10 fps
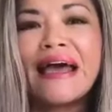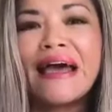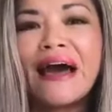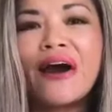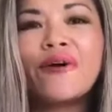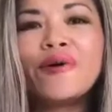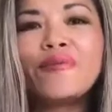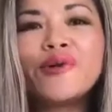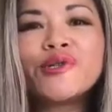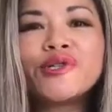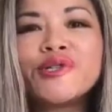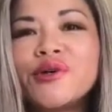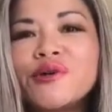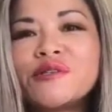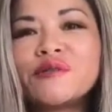how emotional
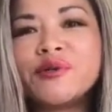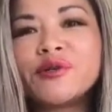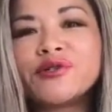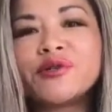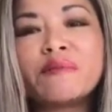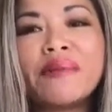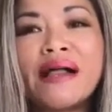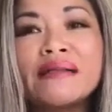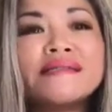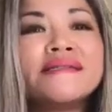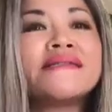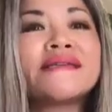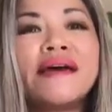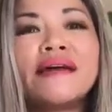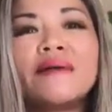and spiritual imbalances
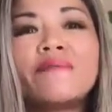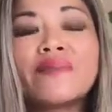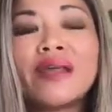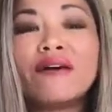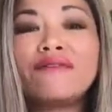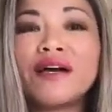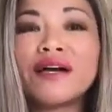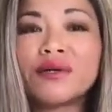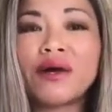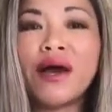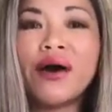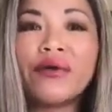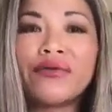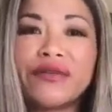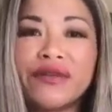can affect our
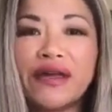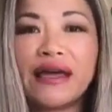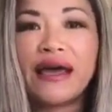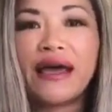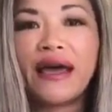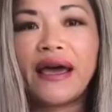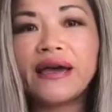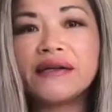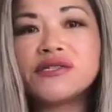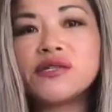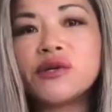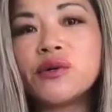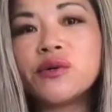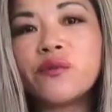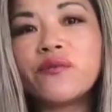health. And
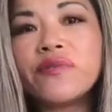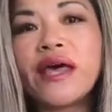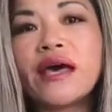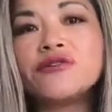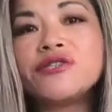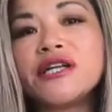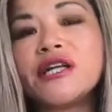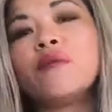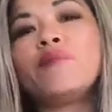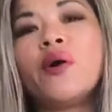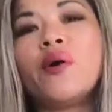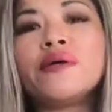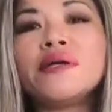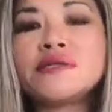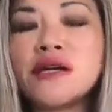so the energetic
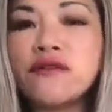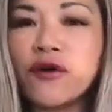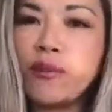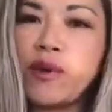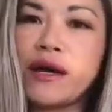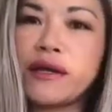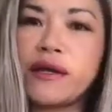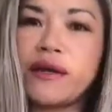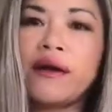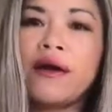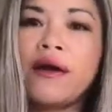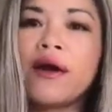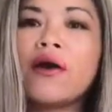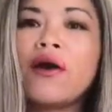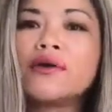components of our body
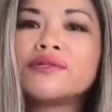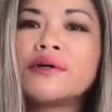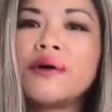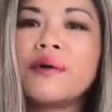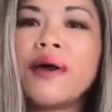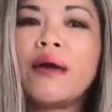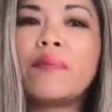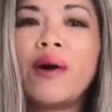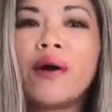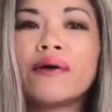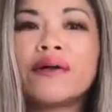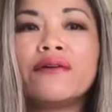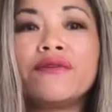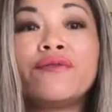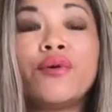are also a part
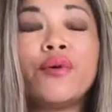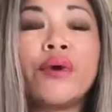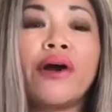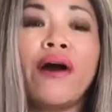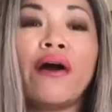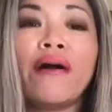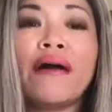of who we are.